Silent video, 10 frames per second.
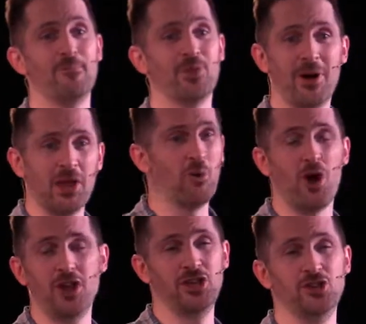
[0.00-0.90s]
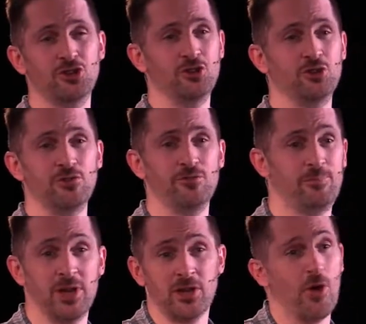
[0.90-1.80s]
No matter what you've
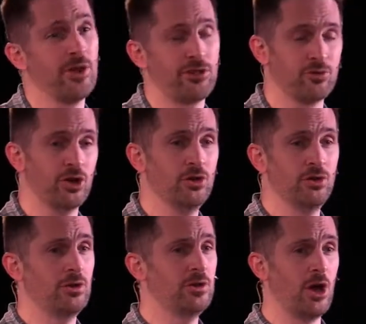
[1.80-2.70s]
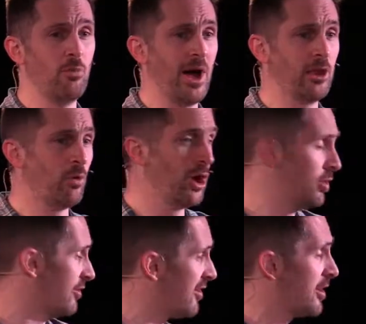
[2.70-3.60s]
been going through, no matter what
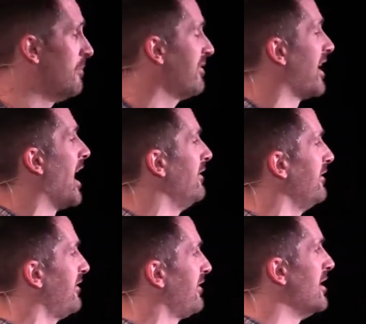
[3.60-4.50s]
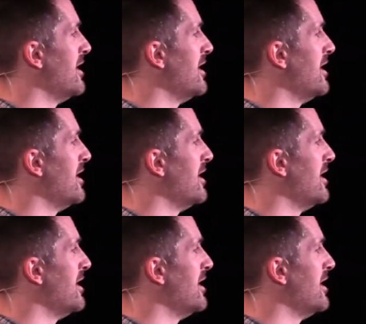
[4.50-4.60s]
your circumstance,